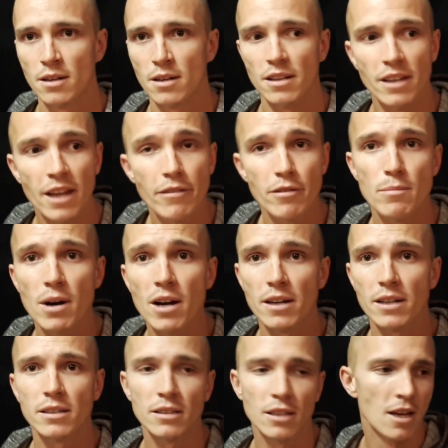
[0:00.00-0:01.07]
Never
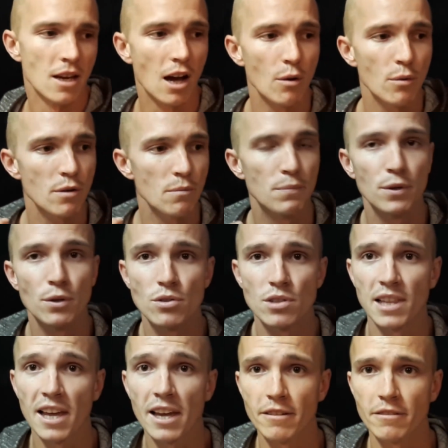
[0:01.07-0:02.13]
mind how we abuse
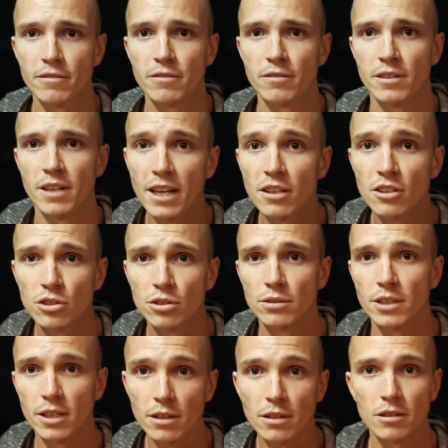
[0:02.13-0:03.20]
life, nature,
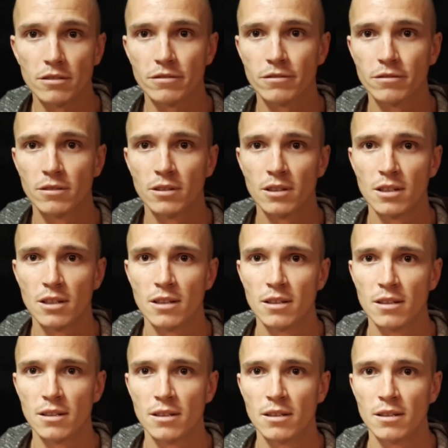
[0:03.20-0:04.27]
the earth.
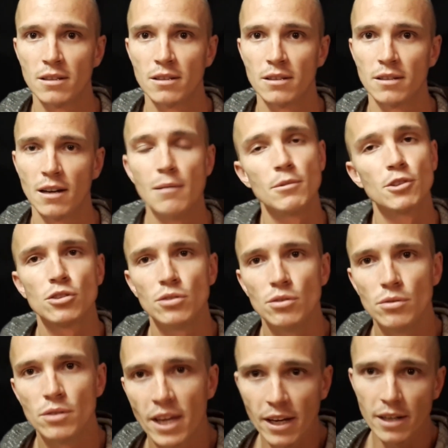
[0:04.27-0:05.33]
How much do you
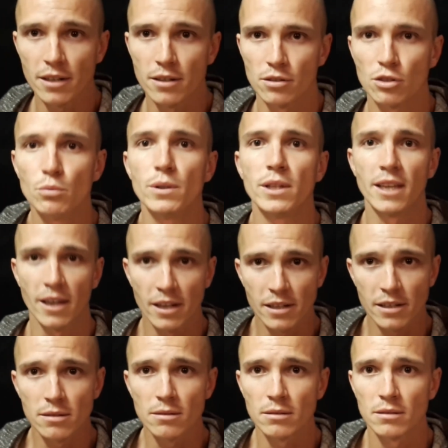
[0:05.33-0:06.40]
care? Do we
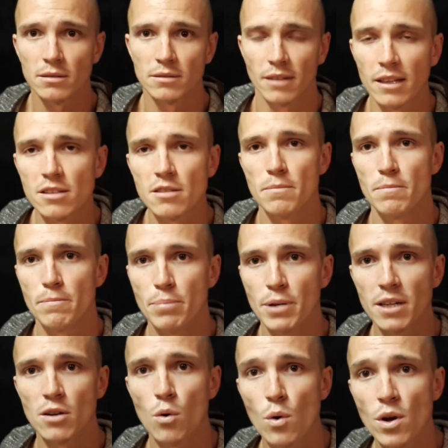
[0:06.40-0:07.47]
care? That's a
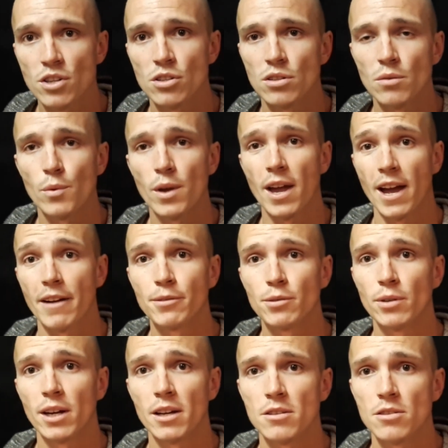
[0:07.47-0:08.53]
big question we have
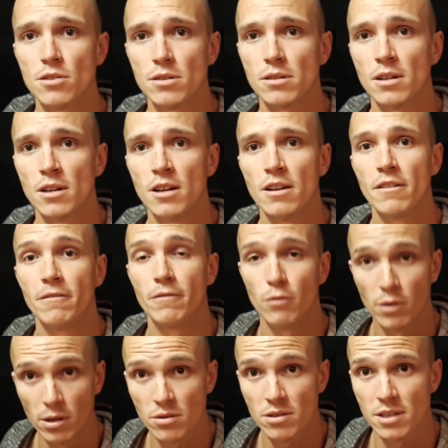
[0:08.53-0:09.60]
to answer for
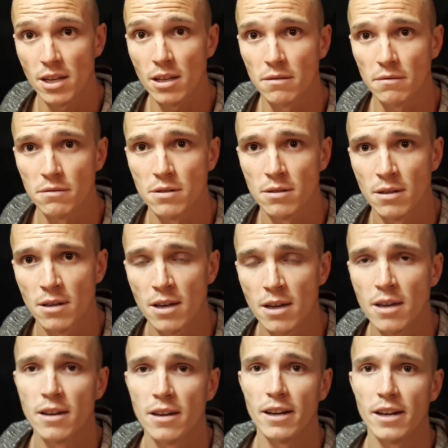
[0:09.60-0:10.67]
ourselves.
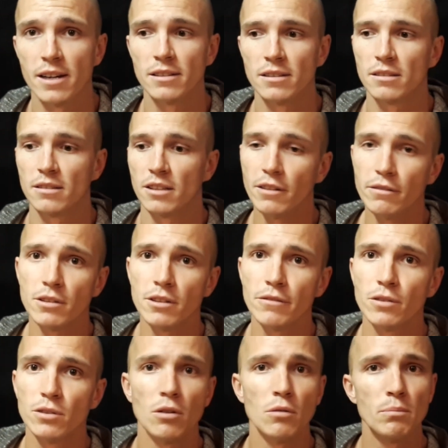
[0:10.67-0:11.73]
And even if
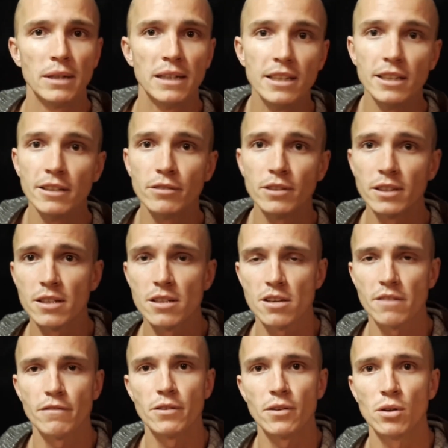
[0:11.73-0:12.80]
you don't believe in this, if
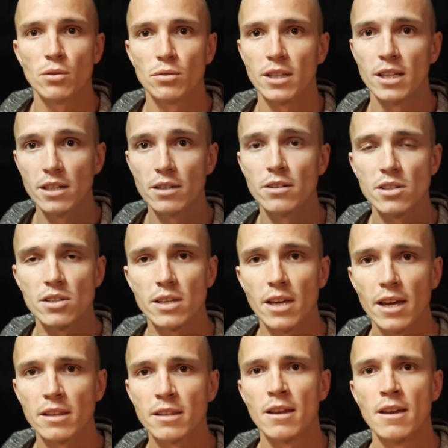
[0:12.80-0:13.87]
you don't hear this
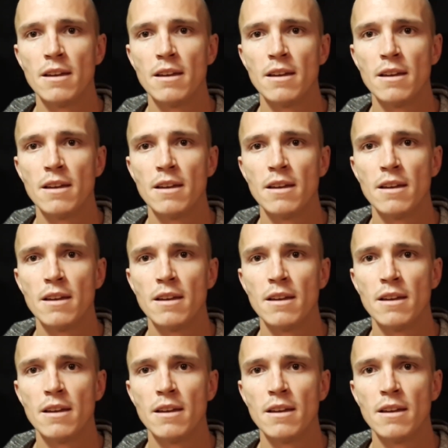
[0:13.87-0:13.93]
yet,